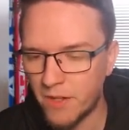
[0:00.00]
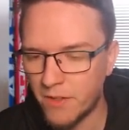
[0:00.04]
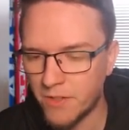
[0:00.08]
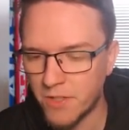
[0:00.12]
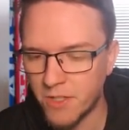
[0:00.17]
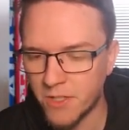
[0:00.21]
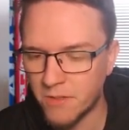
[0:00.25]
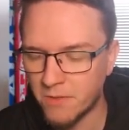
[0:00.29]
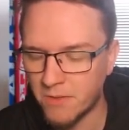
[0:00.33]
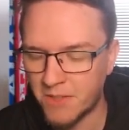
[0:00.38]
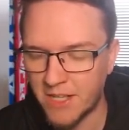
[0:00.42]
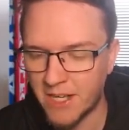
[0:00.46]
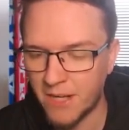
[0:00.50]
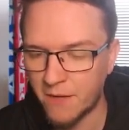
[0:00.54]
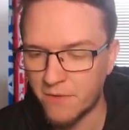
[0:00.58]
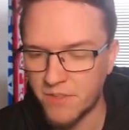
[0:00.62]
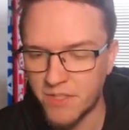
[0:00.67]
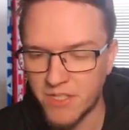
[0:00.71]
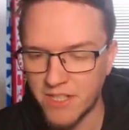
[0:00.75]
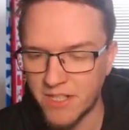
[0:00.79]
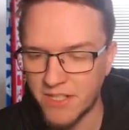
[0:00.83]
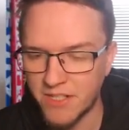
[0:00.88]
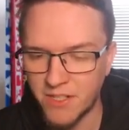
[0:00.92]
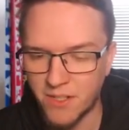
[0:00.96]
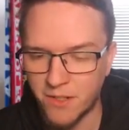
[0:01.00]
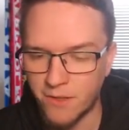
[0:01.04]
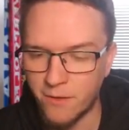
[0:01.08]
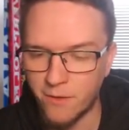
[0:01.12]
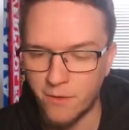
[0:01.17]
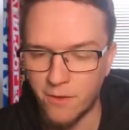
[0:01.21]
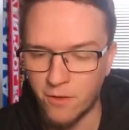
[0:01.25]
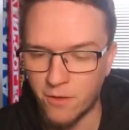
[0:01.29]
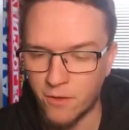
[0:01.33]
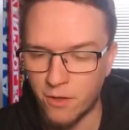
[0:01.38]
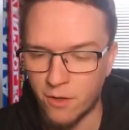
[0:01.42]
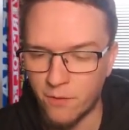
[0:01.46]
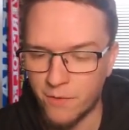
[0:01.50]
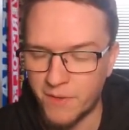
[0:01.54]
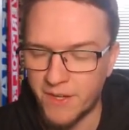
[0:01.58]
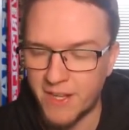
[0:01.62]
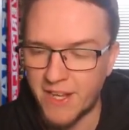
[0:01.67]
just gifts it to Kulikov,